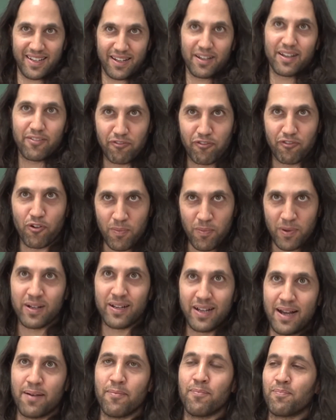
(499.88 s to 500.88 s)
from
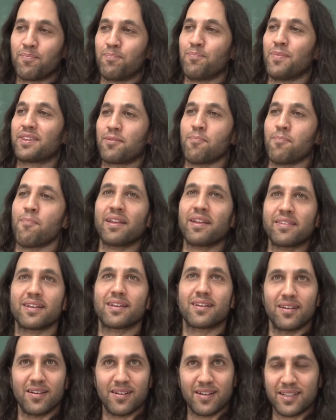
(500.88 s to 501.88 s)
a
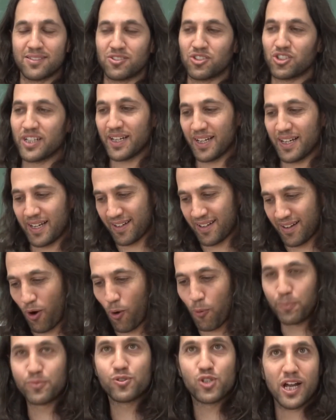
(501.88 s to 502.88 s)
mathematical, let's say,
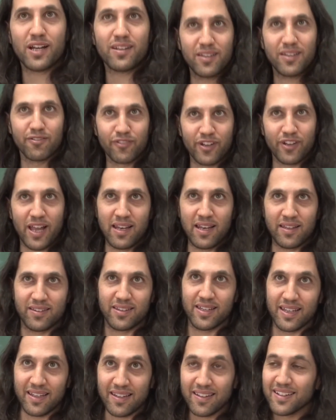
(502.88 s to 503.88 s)
objective
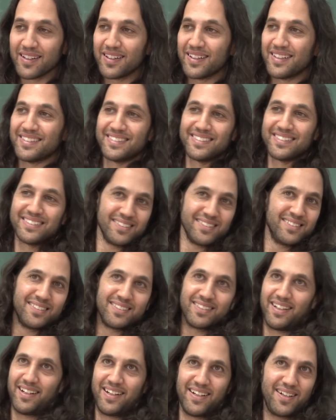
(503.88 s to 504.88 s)
reality?
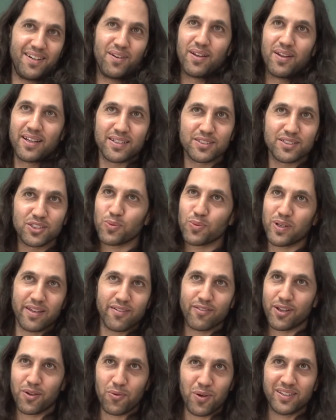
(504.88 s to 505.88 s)
It's whatever
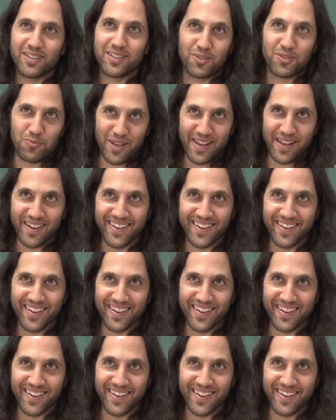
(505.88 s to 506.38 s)
you want it to be.